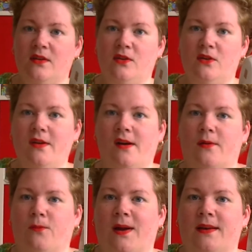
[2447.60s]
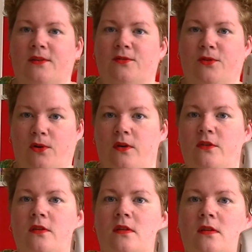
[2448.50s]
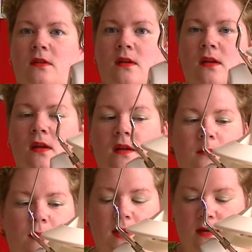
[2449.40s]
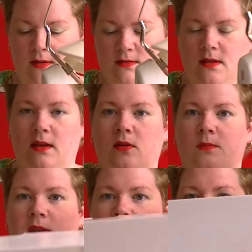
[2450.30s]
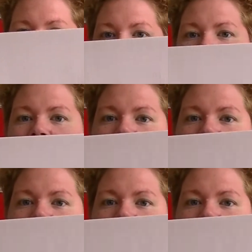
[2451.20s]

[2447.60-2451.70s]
your yarn winder first, because it comes like this in a